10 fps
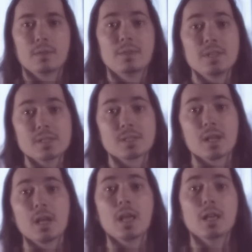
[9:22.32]
This
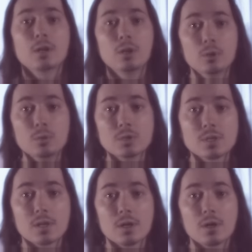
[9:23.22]

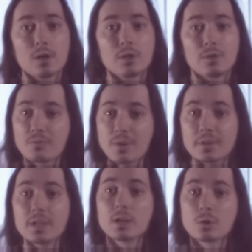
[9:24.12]
includes the
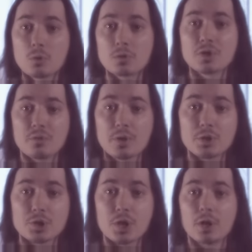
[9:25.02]
very
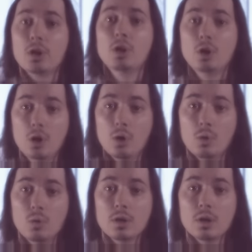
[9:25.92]
controversial
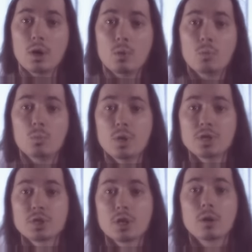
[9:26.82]
law
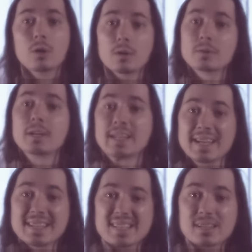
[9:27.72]
which
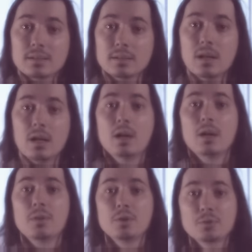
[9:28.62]
contradicts
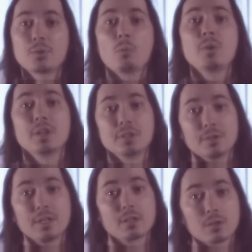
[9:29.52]
the European
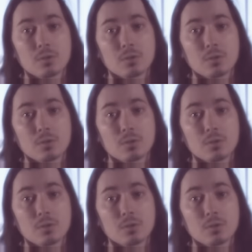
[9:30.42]
Union